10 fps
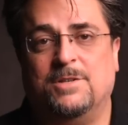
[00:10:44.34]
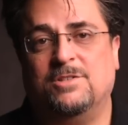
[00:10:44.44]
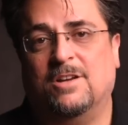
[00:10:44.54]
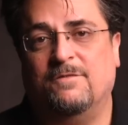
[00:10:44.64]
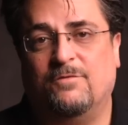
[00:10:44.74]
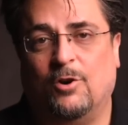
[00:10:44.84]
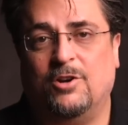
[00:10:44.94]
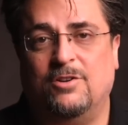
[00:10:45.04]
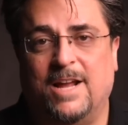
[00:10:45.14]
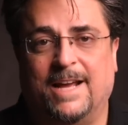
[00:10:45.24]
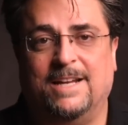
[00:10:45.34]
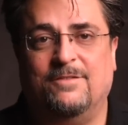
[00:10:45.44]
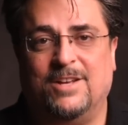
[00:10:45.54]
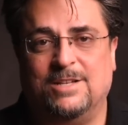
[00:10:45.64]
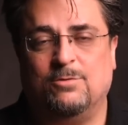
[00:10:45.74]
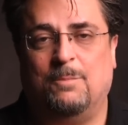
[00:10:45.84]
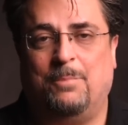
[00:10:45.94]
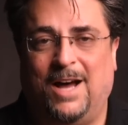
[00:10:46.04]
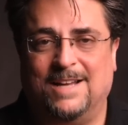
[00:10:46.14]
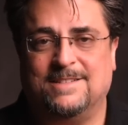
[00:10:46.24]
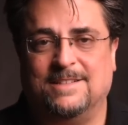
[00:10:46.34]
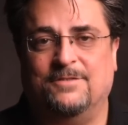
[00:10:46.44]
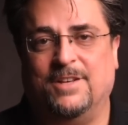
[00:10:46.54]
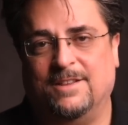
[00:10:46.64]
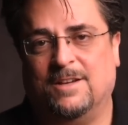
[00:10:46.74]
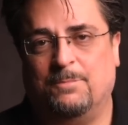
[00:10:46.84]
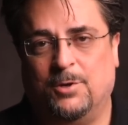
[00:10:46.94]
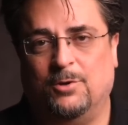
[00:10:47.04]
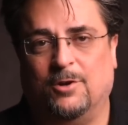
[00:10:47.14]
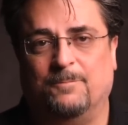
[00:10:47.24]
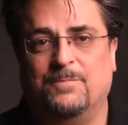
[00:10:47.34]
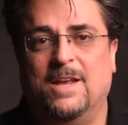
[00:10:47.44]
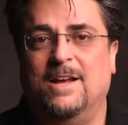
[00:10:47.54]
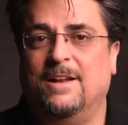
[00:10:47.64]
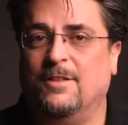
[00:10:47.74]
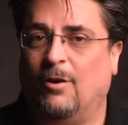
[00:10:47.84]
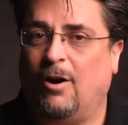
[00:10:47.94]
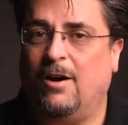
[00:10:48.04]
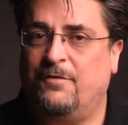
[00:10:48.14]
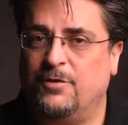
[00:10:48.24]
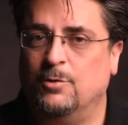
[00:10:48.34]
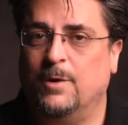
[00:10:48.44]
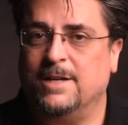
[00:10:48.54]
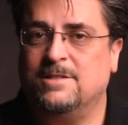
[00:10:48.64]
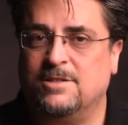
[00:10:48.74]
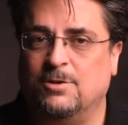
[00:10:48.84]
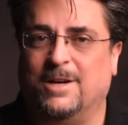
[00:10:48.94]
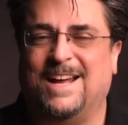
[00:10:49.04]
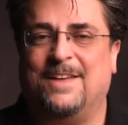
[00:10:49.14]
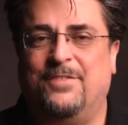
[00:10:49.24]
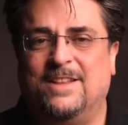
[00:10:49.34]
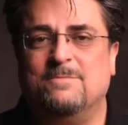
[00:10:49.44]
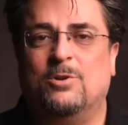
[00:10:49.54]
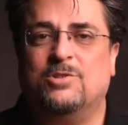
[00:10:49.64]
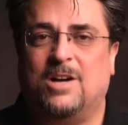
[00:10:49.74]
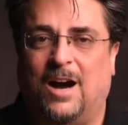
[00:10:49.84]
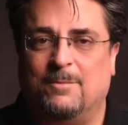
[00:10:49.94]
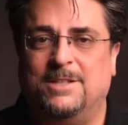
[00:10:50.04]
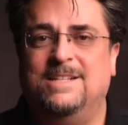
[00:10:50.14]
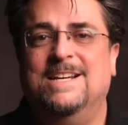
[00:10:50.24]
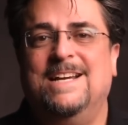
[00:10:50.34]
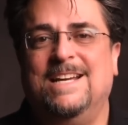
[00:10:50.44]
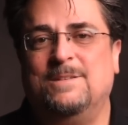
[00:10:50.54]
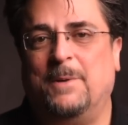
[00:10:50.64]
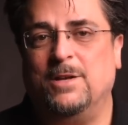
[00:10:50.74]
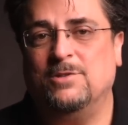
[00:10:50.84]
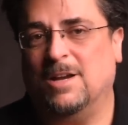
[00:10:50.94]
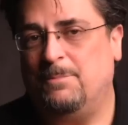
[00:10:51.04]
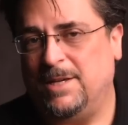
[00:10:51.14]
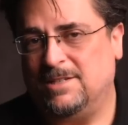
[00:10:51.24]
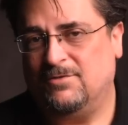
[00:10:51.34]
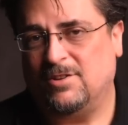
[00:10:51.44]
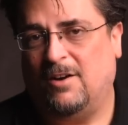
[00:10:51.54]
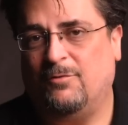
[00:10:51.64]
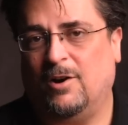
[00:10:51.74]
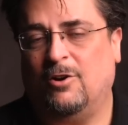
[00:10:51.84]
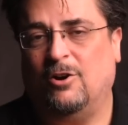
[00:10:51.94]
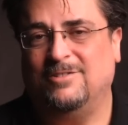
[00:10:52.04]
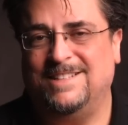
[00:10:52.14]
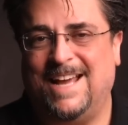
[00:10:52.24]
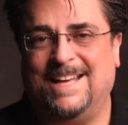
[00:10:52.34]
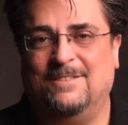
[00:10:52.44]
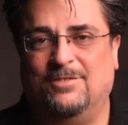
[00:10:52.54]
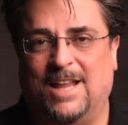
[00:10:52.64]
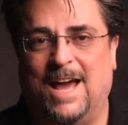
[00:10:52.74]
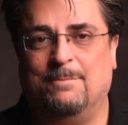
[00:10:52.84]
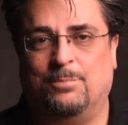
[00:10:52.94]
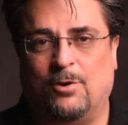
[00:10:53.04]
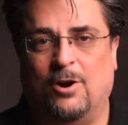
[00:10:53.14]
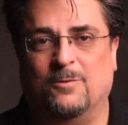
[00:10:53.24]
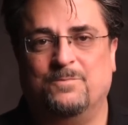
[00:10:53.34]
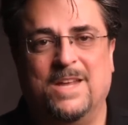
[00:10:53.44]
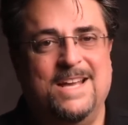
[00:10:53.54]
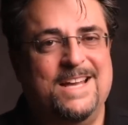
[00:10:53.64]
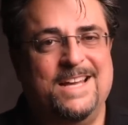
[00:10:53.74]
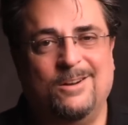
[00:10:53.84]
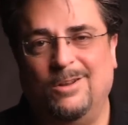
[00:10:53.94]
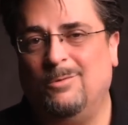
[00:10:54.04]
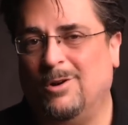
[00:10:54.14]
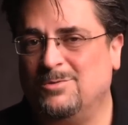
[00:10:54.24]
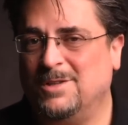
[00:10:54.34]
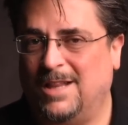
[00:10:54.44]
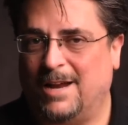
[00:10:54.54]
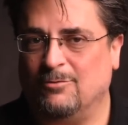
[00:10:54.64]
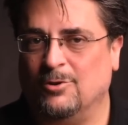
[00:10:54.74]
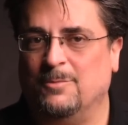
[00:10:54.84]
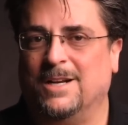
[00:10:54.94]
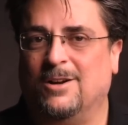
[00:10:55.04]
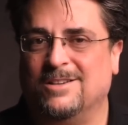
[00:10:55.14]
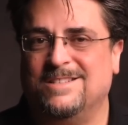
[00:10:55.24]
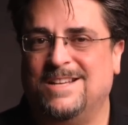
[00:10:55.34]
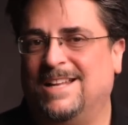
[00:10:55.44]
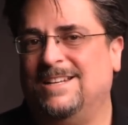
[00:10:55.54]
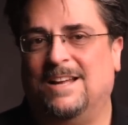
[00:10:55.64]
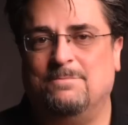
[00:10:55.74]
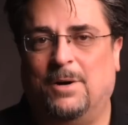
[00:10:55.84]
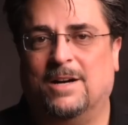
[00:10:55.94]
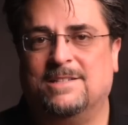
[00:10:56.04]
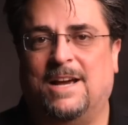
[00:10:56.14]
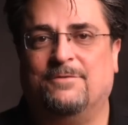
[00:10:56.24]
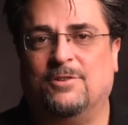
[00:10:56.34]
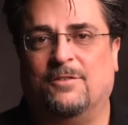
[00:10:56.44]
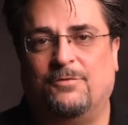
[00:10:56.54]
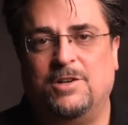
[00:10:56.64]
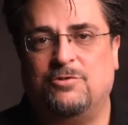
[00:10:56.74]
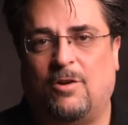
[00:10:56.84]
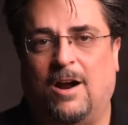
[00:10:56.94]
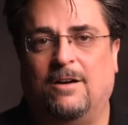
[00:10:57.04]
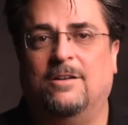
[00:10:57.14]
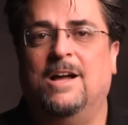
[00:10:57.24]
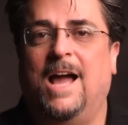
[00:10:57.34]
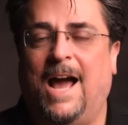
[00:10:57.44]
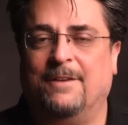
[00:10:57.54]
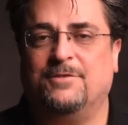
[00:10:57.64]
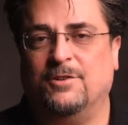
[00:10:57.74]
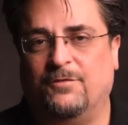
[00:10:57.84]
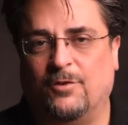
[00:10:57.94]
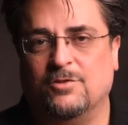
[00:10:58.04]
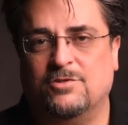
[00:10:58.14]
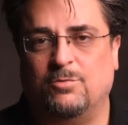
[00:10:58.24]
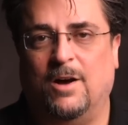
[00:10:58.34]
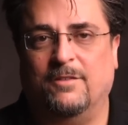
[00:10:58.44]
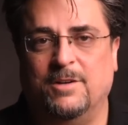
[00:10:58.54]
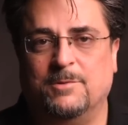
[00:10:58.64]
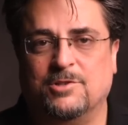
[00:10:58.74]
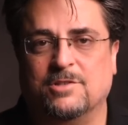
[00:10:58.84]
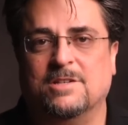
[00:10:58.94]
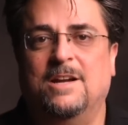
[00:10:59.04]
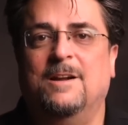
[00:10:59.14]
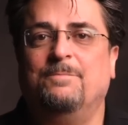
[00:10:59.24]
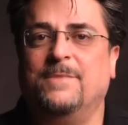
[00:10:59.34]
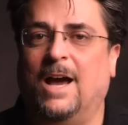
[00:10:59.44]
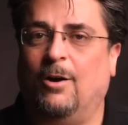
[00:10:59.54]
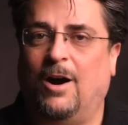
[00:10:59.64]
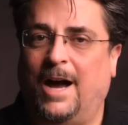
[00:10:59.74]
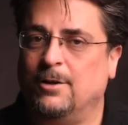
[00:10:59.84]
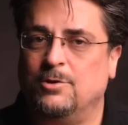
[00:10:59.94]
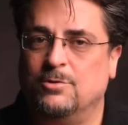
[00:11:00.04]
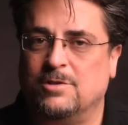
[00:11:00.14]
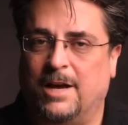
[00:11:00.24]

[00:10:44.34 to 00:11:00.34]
is to convert your negative into a positive in the computer. Now, there are a few ways to do it. I think the most common is by using a piece of software called Negative Lab Pro. It only works with Lightroom and costs ninety-nine bucks after a free trial after your first twelve images. Now, I don't use